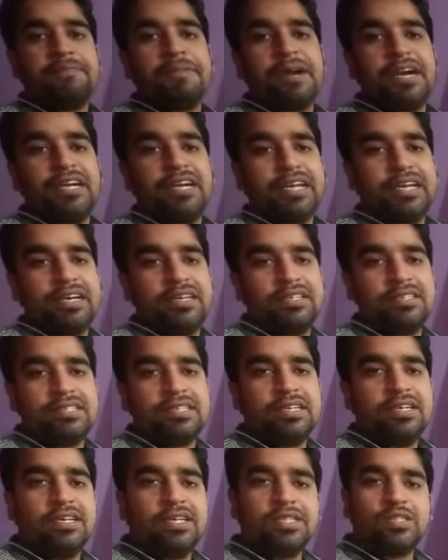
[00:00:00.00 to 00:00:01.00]
particles.
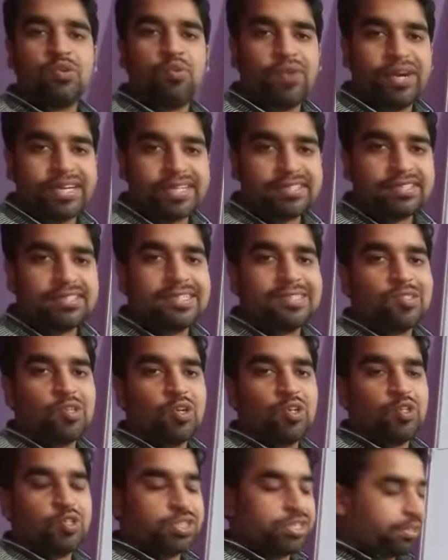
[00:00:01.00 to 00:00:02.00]
So what is the
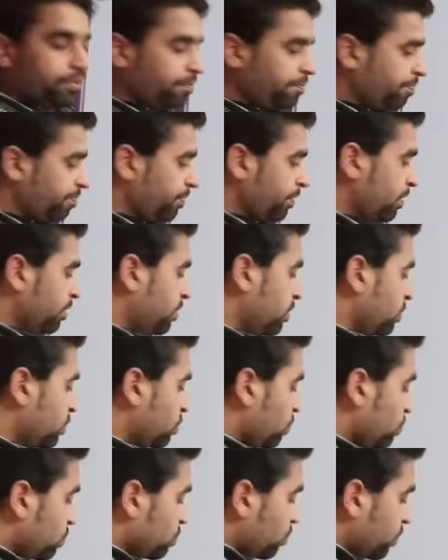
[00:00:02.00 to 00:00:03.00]
solution?
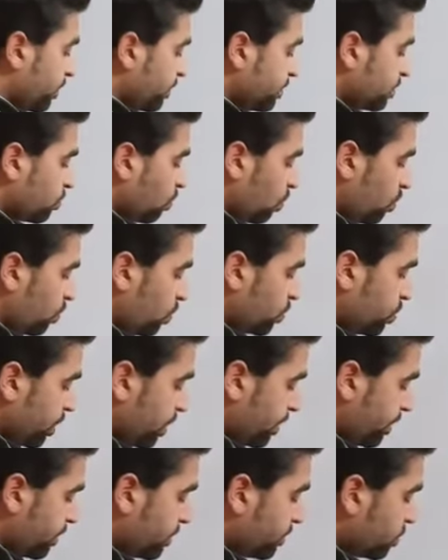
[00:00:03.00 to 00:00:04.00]
So students,
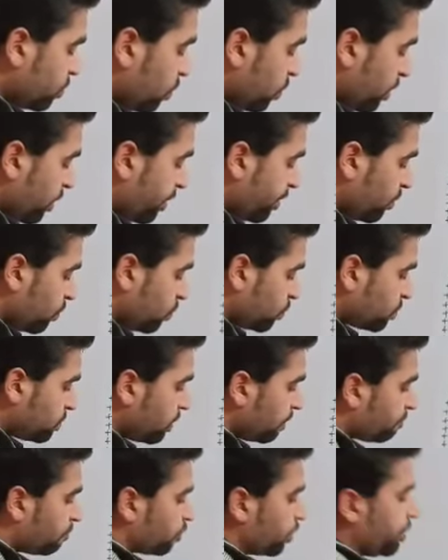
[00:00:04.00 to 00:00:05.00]
solution is to reduce
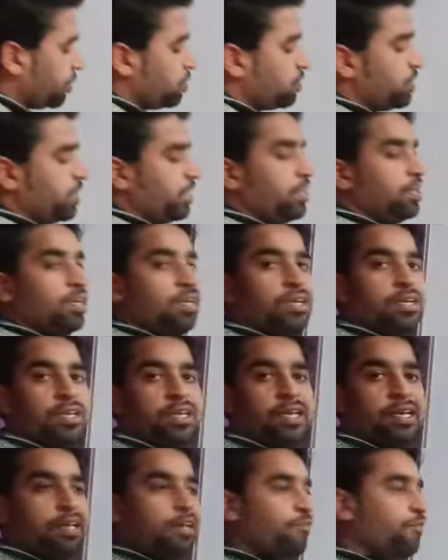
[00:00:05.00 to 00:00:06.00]
the potential.
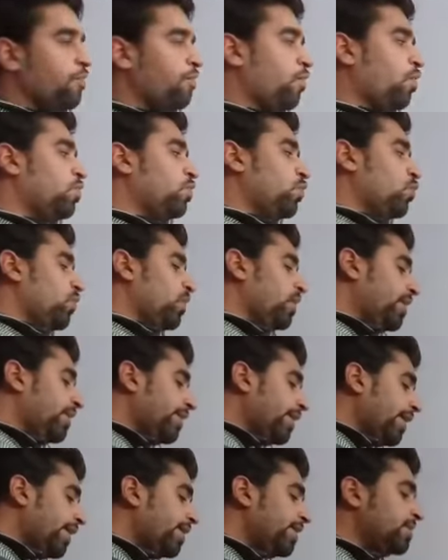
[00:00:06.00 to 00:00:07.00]
If we want to
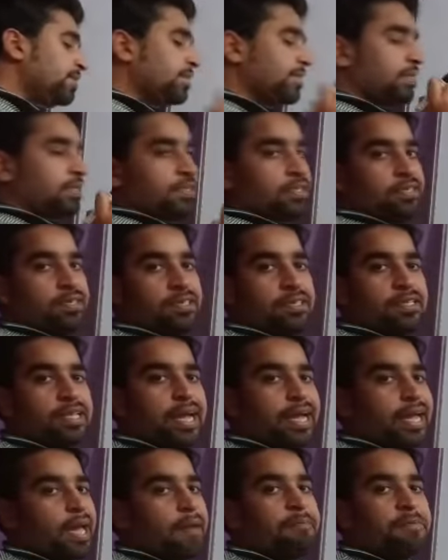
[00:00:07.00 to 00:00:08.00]
increase
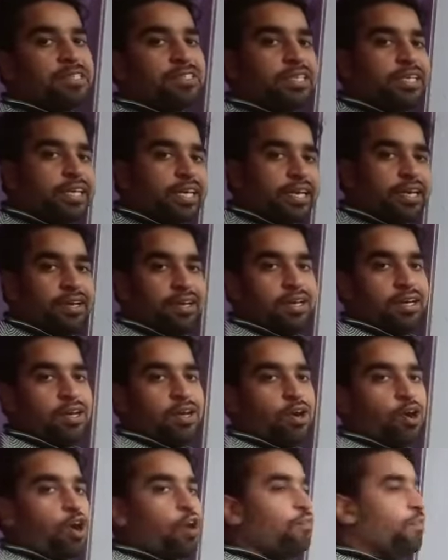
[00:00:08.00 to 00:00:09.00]
the capacity
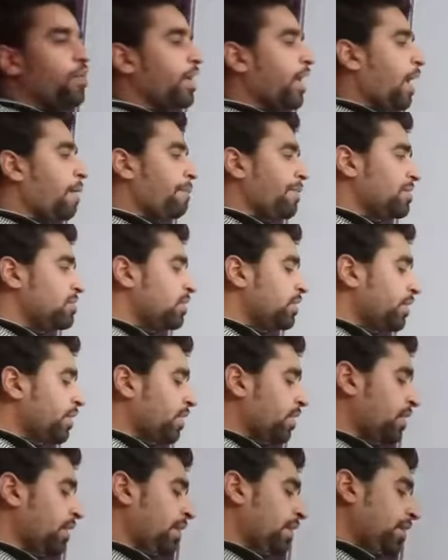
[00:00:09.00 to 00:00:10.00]
of a
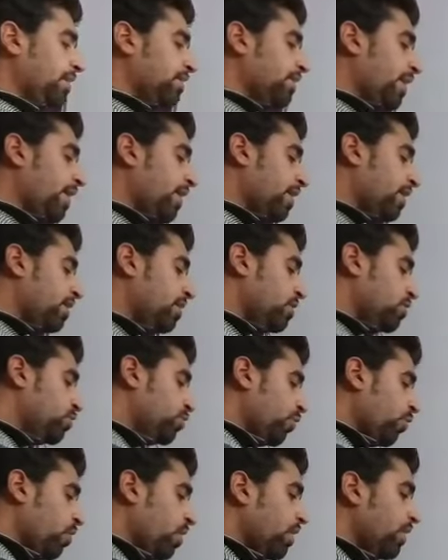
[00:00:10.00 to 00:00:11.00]
capacitor, then
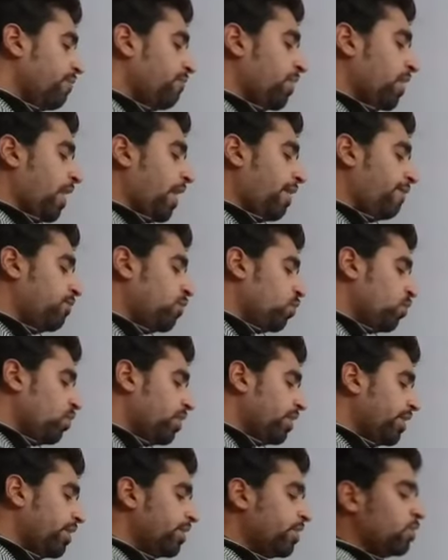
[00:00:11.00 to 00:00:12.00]
surely we have to
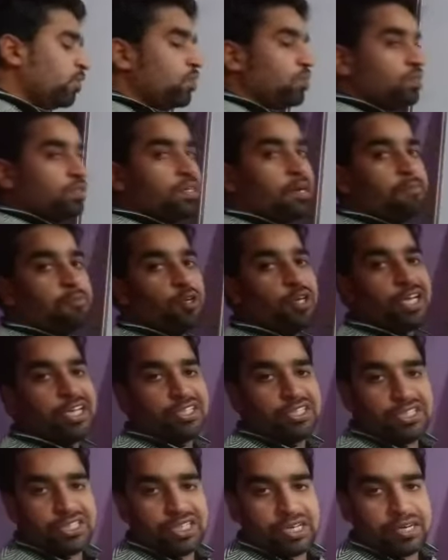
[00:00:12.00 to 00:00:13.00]
reduce the
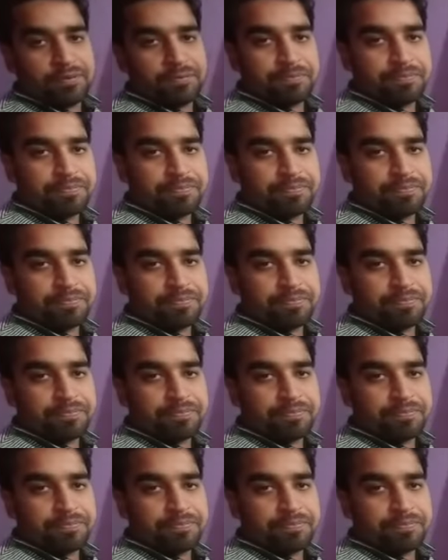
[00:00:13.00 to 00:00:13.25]
potential.